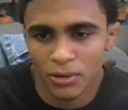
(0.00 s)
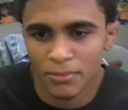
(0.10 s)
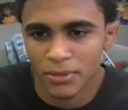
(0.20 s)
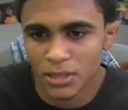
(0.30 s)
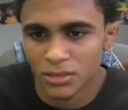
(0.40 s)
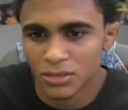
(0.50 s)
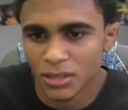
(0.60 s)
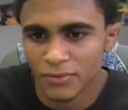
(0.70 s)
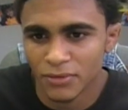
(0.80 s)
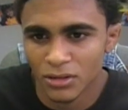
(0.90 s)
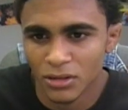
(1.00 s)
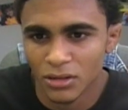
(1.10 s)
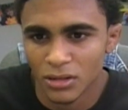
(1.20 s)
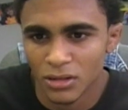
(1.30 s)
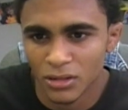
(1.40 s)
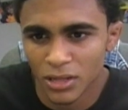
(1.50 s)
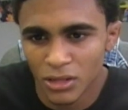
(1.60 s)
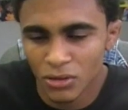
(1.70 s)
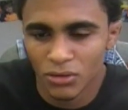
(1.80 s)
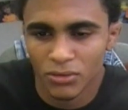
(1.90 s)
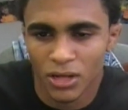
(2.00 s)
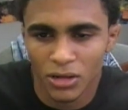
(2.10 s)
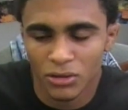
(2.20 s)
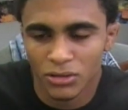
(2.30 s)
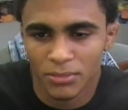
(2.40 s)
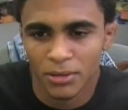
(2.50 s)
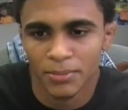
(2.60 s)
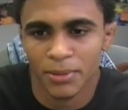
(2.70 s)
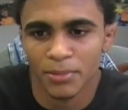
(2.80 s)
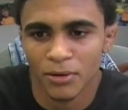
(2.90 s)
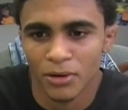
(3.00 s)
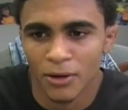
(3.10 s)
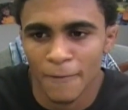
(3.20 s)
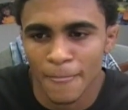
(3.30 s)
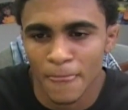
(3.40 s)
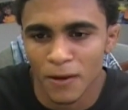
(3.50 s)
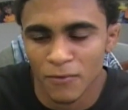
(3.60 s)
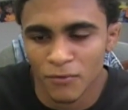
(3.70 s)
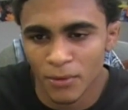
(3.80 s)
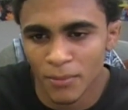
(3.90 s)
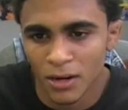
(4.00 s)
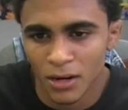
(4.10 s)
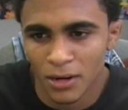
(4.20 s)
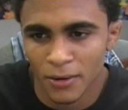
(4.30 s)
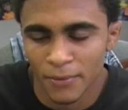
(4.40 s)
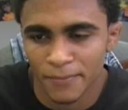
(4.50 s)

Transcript: him and stuff, you know. They knew they knew some of the people from. Uh,